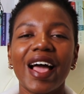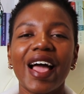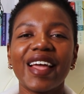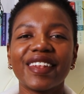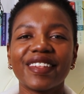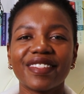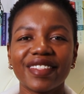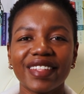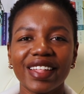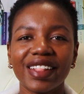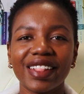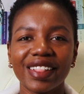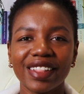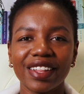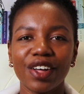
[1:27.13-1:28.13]
And
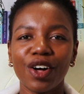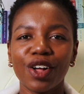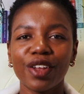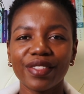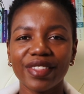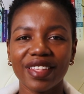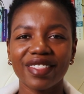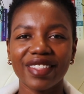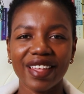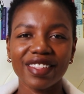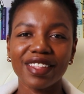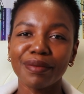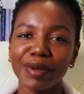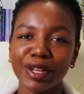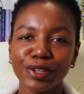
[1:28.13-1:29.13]
still, all of these things
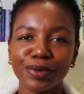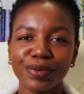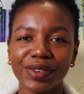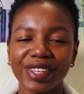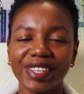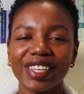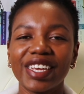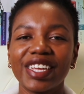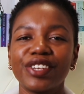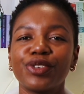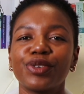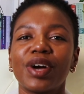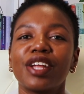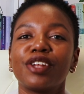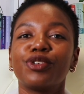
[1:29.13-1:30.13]
are meant to fit into
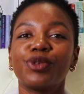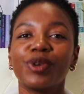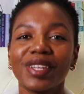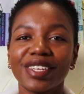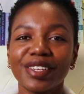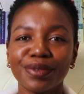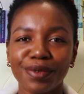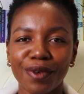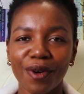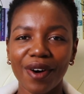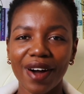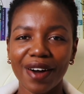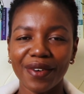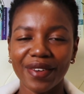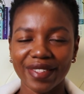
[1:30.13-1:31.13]
a
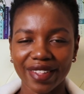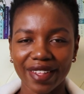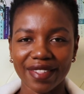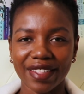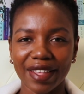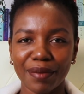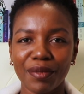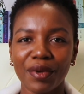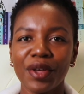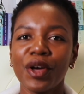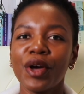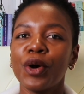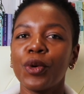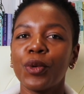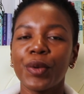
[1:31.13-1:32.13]
24-hour system.
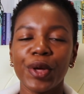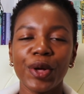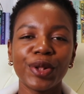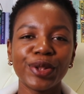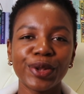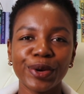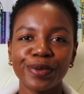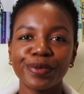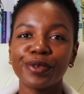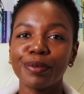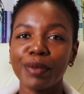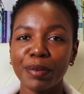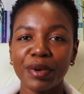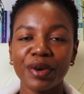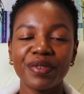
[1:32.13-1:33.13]
We all know
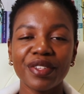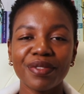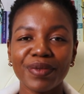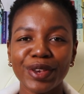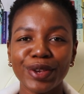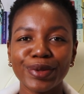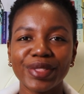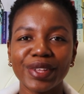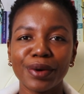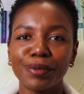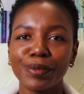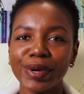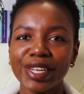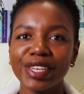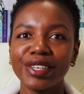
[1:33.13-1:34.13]
from a previous video
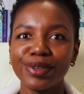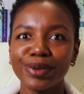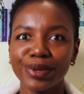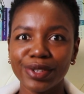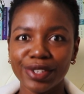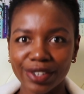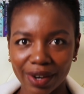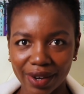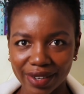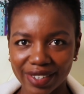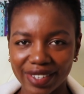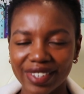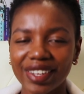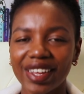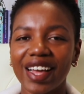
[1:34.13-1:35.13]
that we do
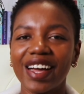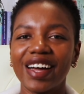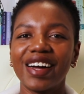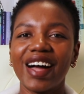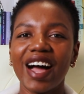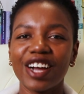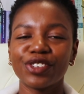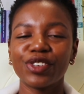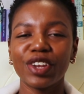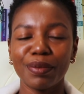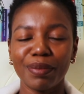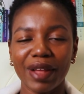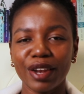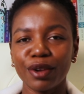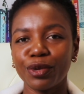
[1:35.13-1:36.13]
not actually
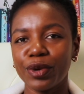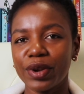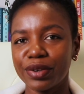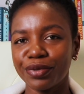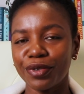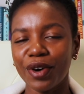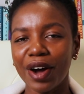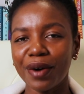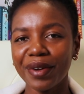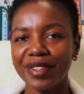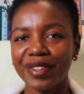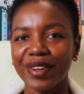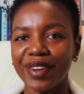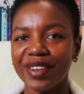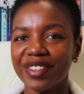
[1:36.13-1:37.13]
plan on 24
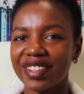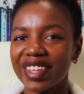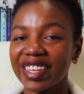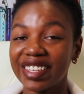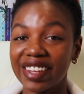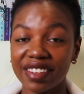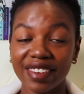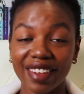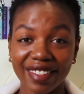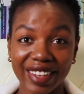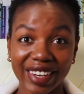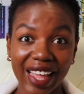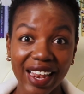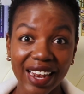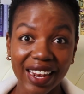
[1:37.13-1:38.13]
hours because it just
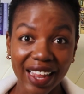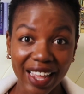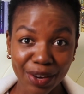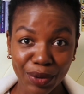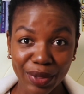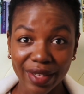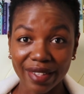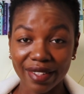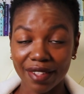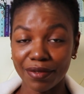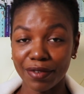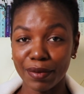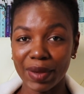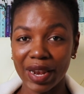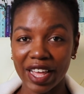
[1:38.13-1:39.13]
doesn't align with us as
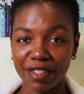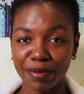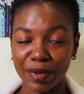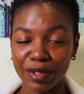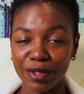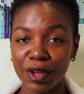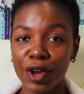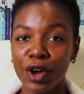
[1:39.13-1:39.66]
female experts.